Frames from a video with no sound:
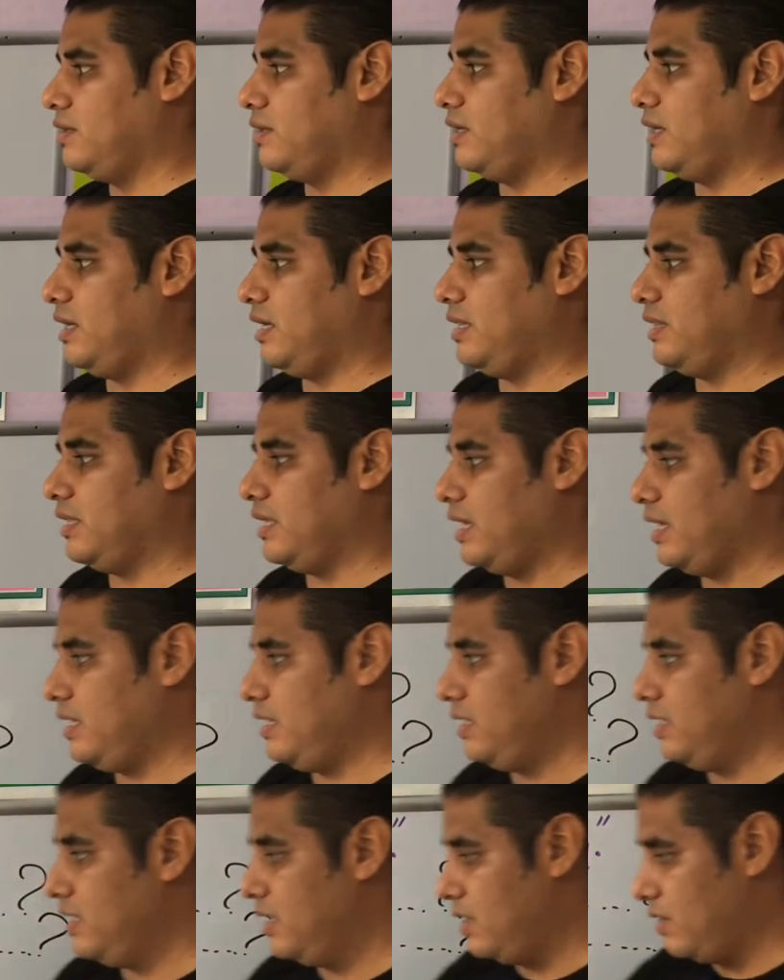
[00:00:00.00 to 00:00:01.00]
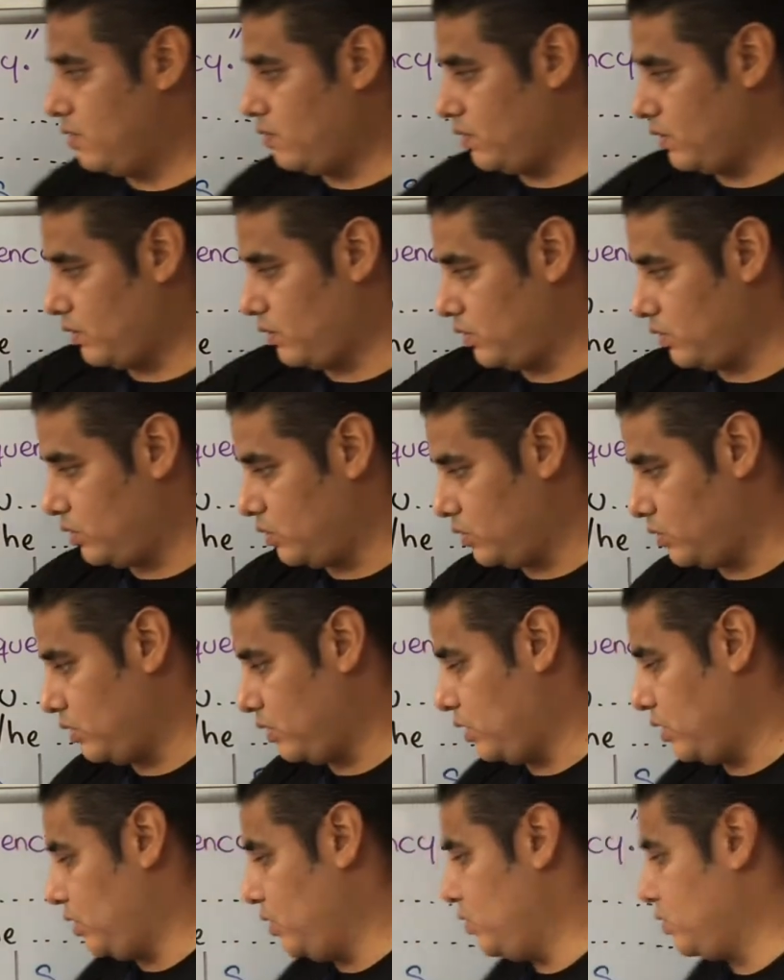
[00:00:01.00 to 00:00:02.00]
And then we're going to
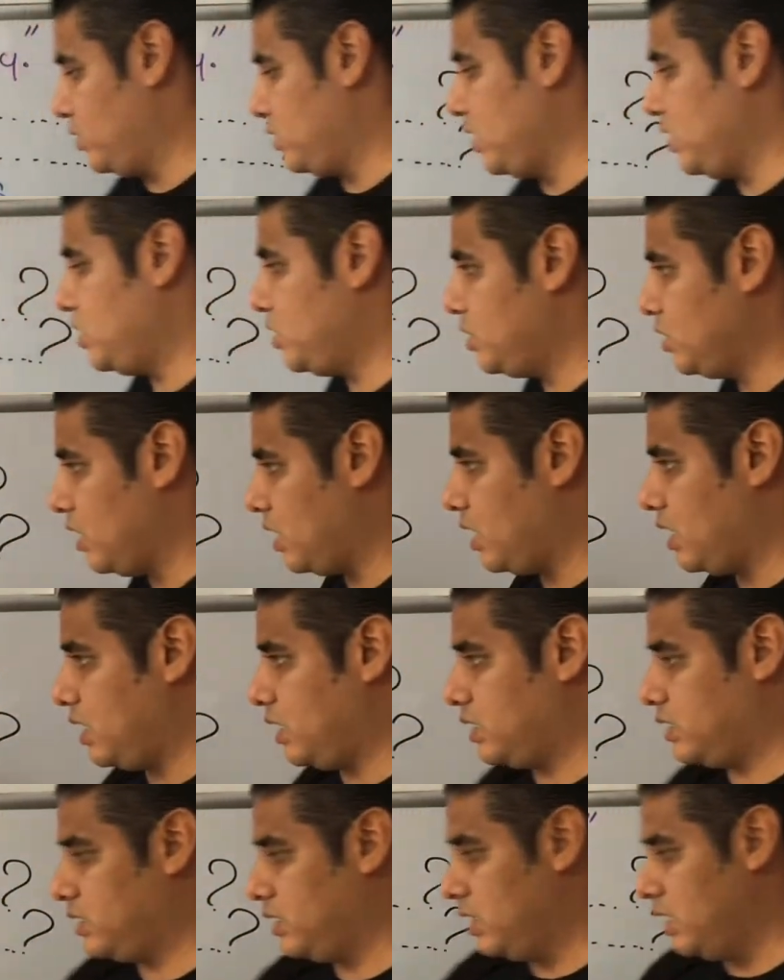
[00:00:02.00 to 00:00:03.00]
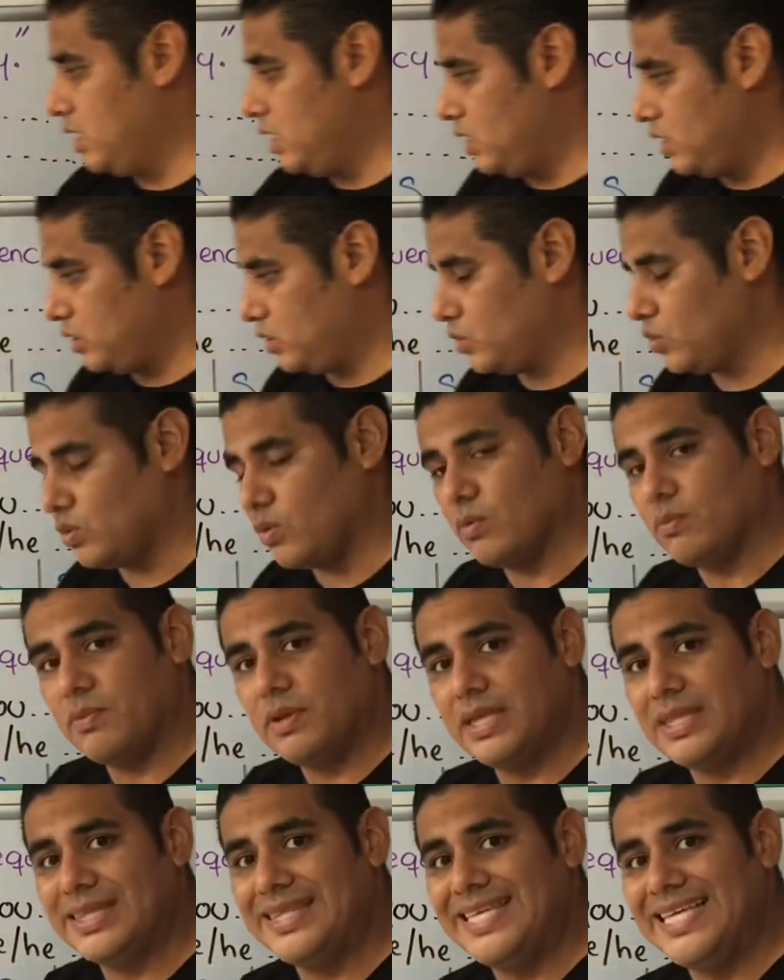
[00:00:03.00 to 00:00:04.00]
use this chart to
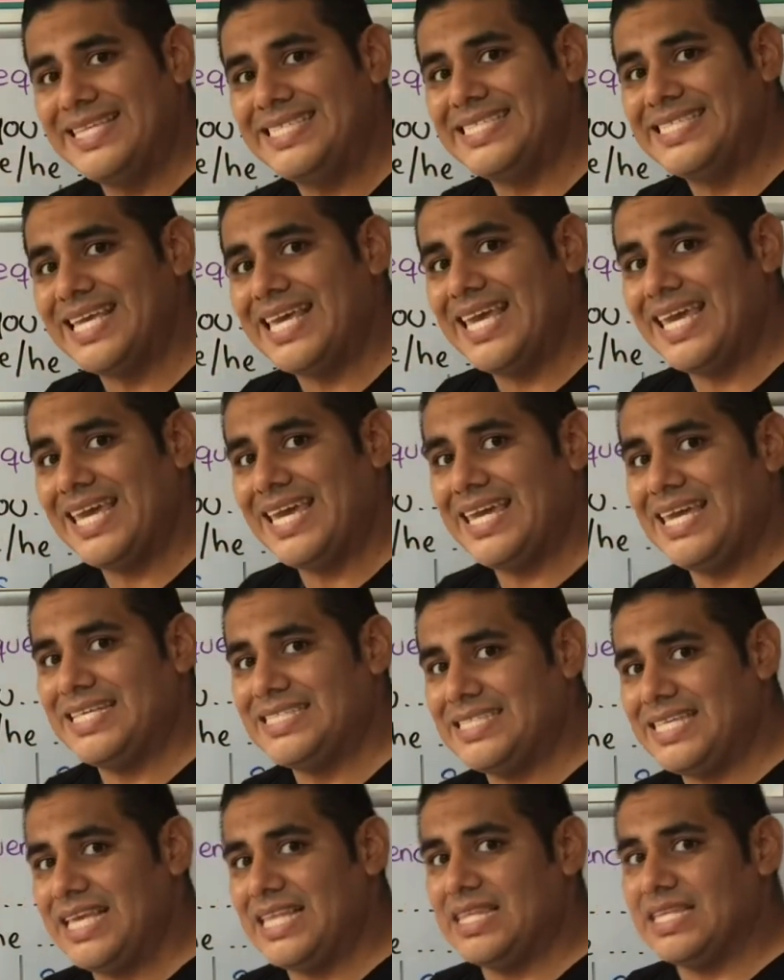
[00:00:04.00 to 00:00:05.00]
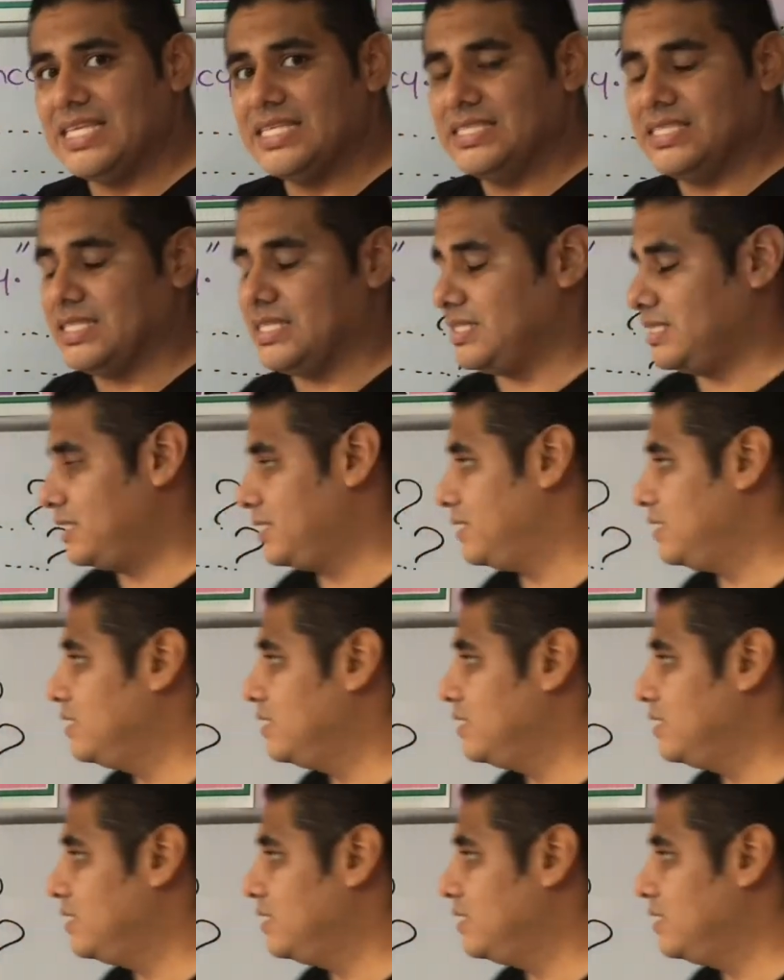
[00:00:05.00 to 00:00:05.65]
complete these sentences.